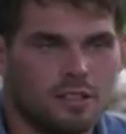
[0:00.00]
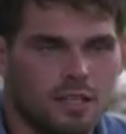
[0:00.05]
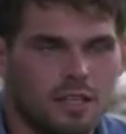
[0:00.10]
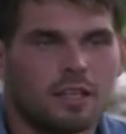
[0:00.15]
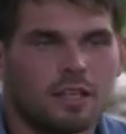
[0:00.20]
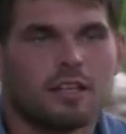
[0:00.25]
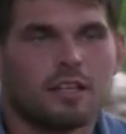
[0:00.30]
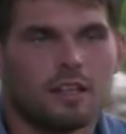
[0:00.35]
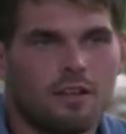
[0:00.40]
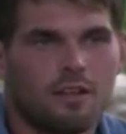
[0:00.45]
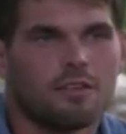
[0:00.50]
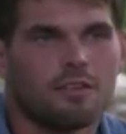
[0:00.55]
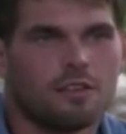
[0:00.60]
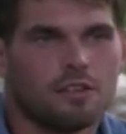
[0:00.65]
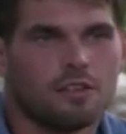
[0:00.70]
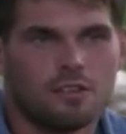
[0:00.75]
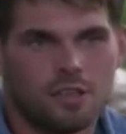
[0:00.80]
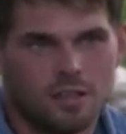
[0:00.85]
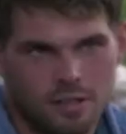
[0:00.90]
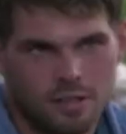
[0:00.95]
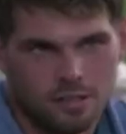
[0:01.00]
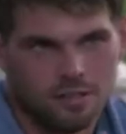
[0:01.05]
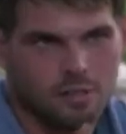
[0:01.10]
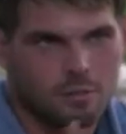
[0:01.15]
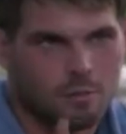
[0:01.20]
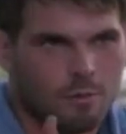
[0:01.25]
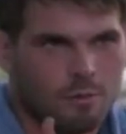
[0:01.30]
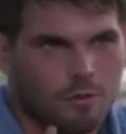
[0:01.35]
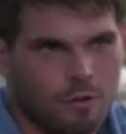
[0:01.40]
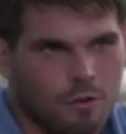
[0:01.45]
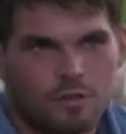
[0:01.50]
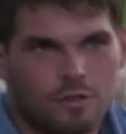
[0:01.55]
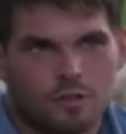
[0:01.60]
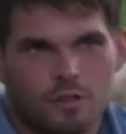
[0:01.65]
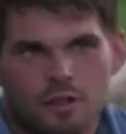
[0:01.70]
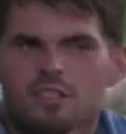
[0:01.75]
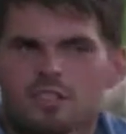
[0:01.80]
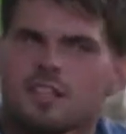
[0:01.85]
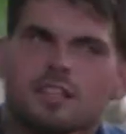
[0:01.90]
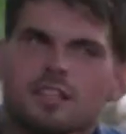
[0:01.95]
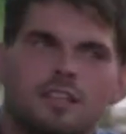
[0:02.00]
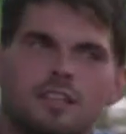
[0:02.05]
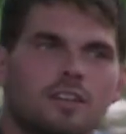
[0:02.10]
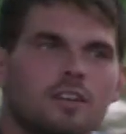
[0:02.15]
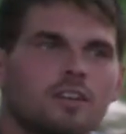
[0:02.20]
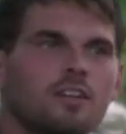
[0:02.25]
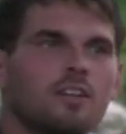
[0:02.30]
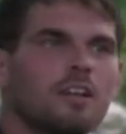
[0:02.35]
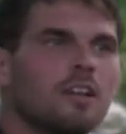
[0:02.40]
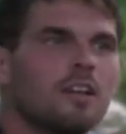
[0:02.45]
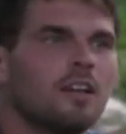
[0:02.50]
was like, and I've heard you say this shit before, so I was like, you know,